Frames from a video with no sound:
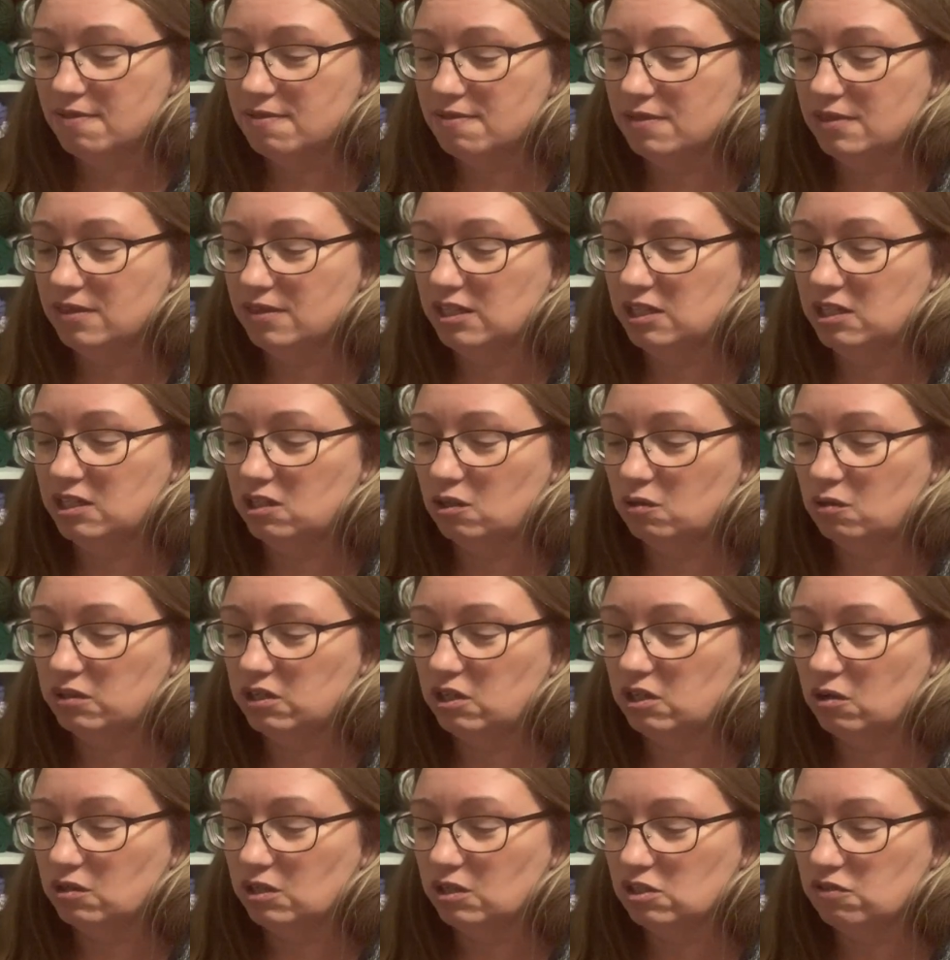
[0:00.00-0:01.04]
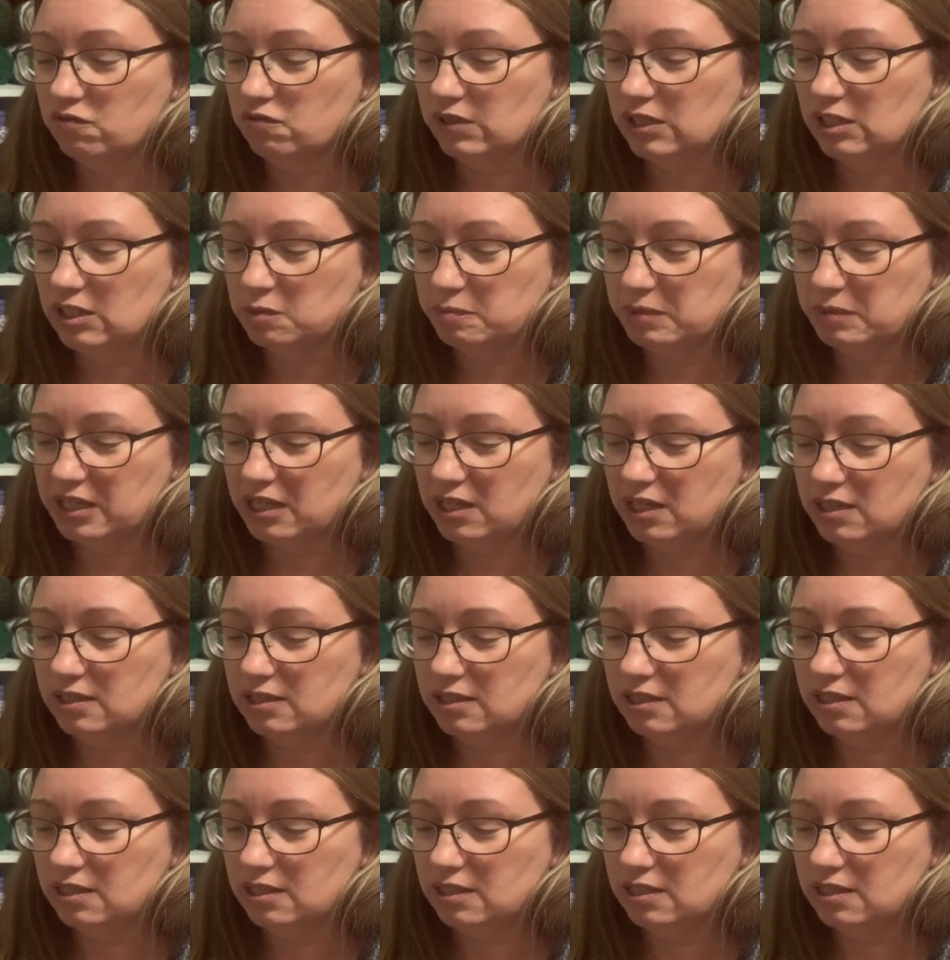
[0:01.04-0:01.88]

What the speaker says: the yardage for this because